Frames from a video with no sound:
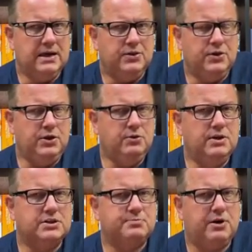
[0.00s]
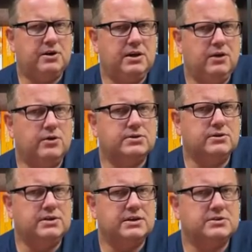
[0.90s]
The Unionist Party also
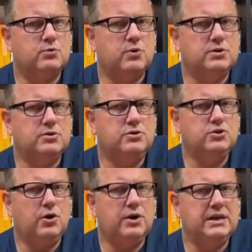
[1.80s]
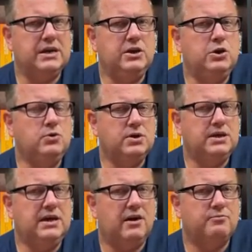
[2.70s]
does not want to join a
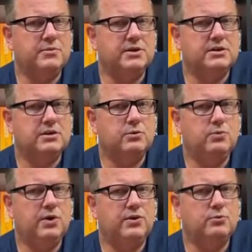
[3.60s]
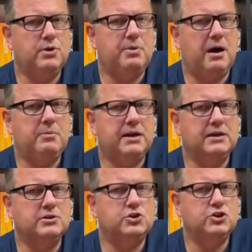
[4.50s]
unity government with the
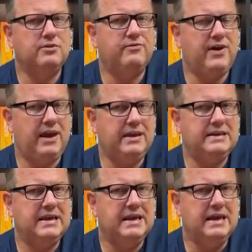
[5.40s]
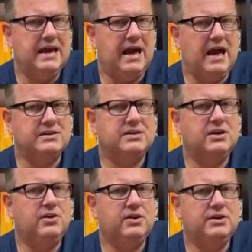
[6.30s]
Republican Sinn Féin
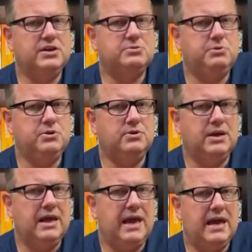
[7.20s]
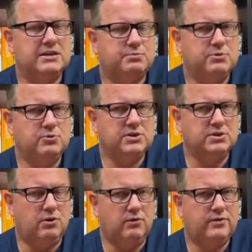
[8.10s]
until the dispute has been
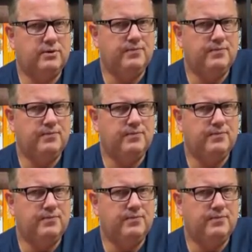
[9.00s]
resolved.